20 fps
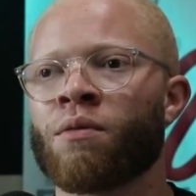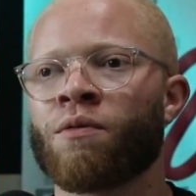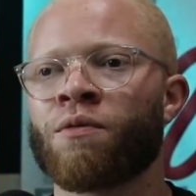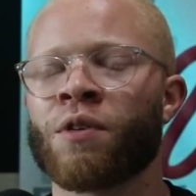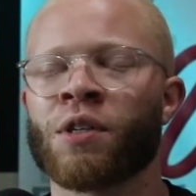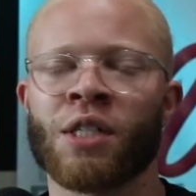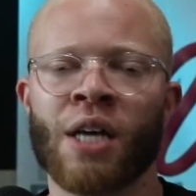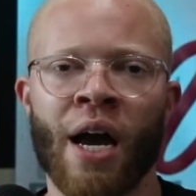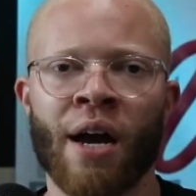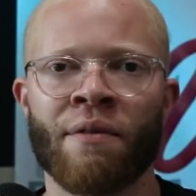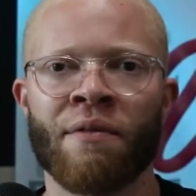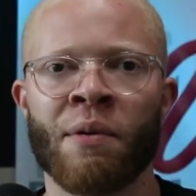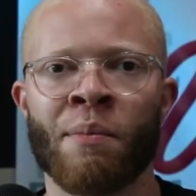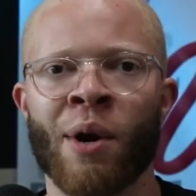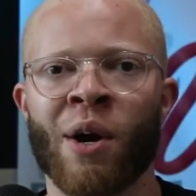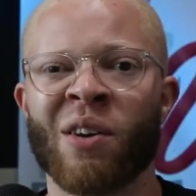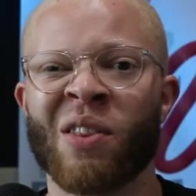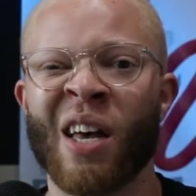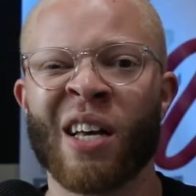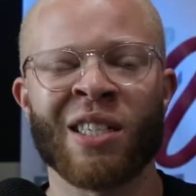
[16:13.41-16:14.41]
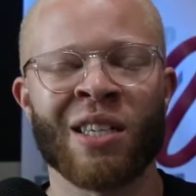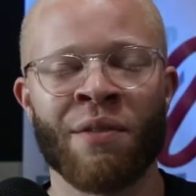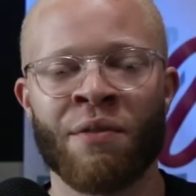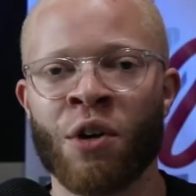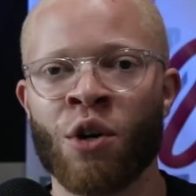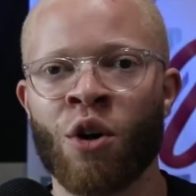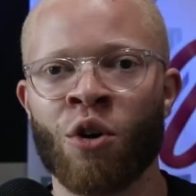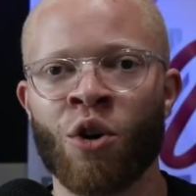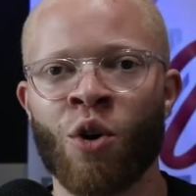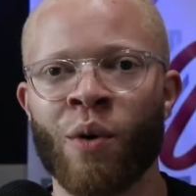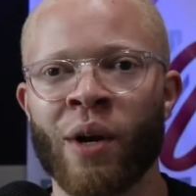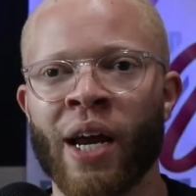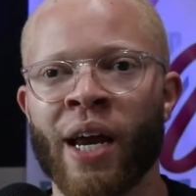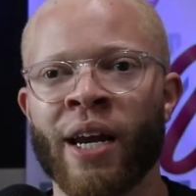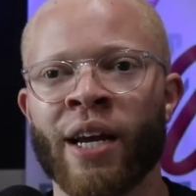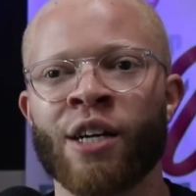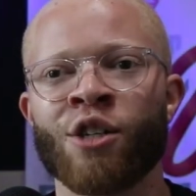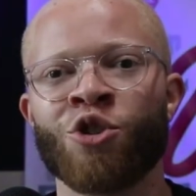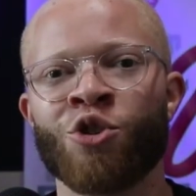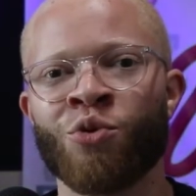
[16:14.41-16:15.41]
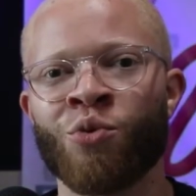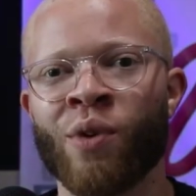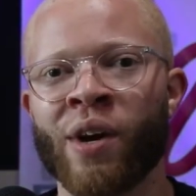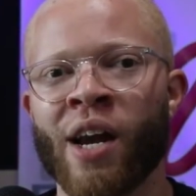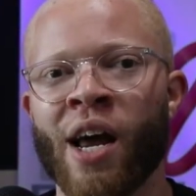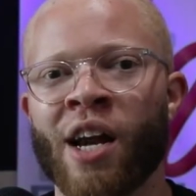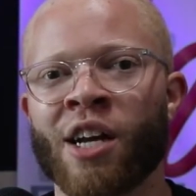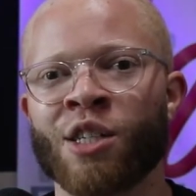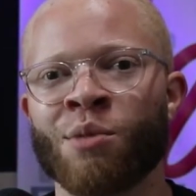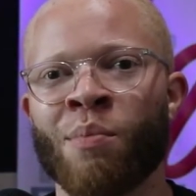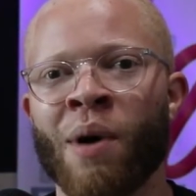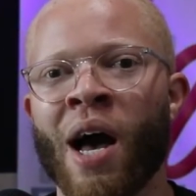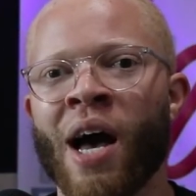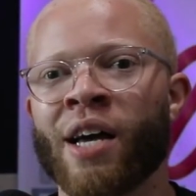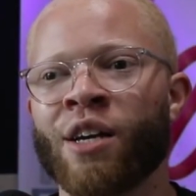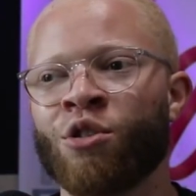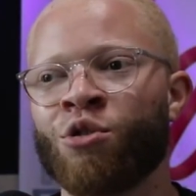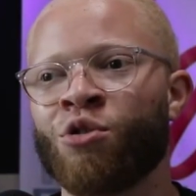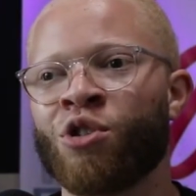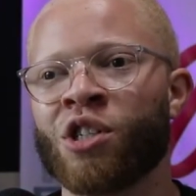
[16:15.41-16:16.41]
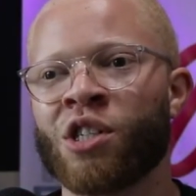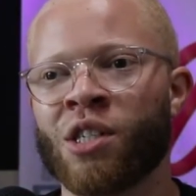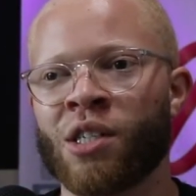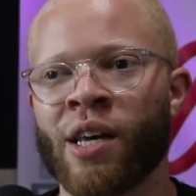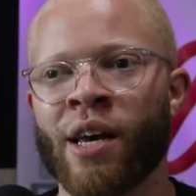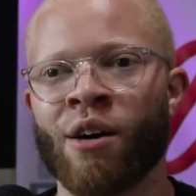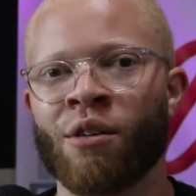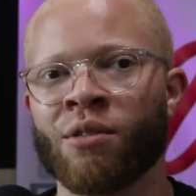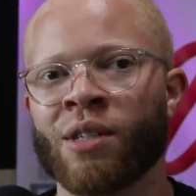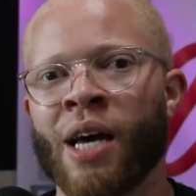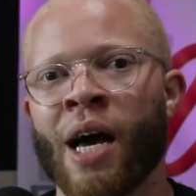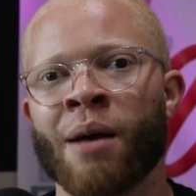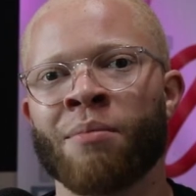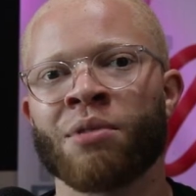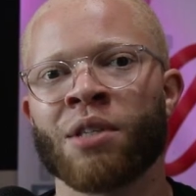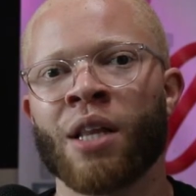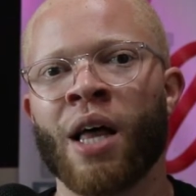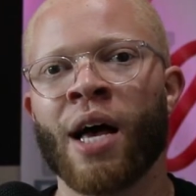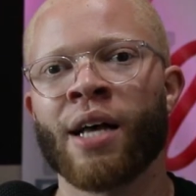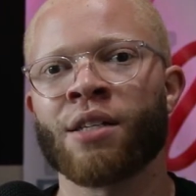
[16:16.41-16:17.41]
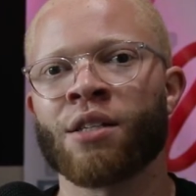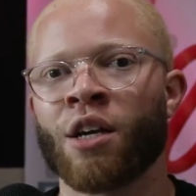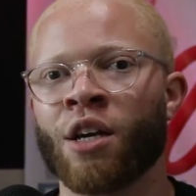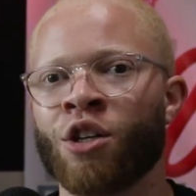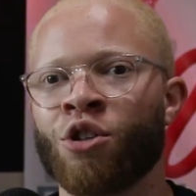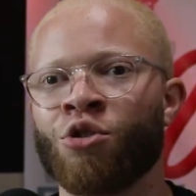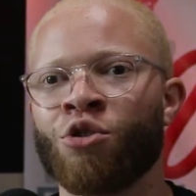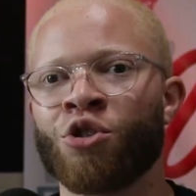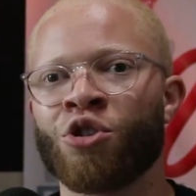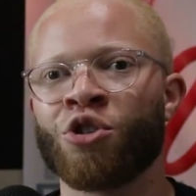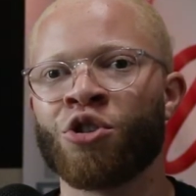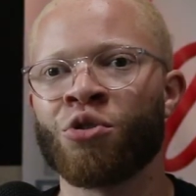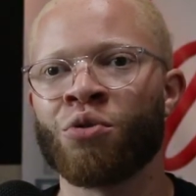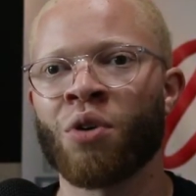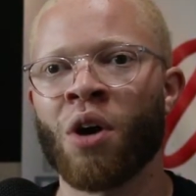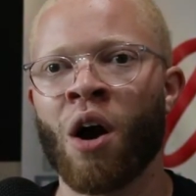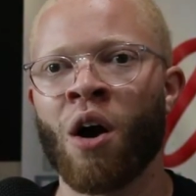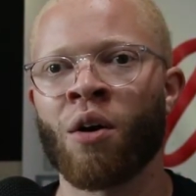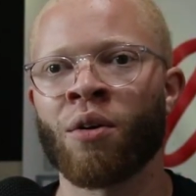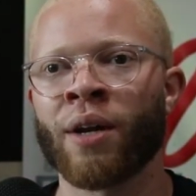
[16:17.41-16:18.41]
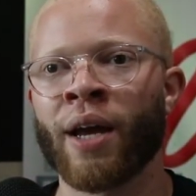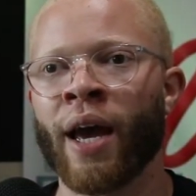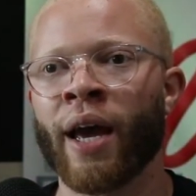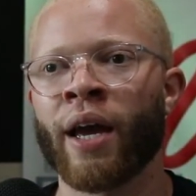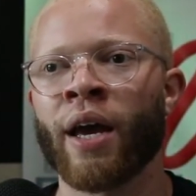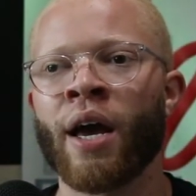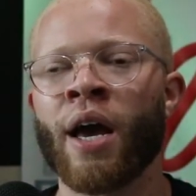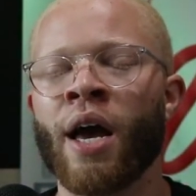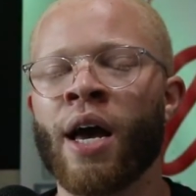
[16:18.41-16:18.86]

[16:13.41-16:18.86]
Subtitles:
photography marathons. If you don't know what that is, you rent out a spot, you just sell time slots, and you just shoot all day.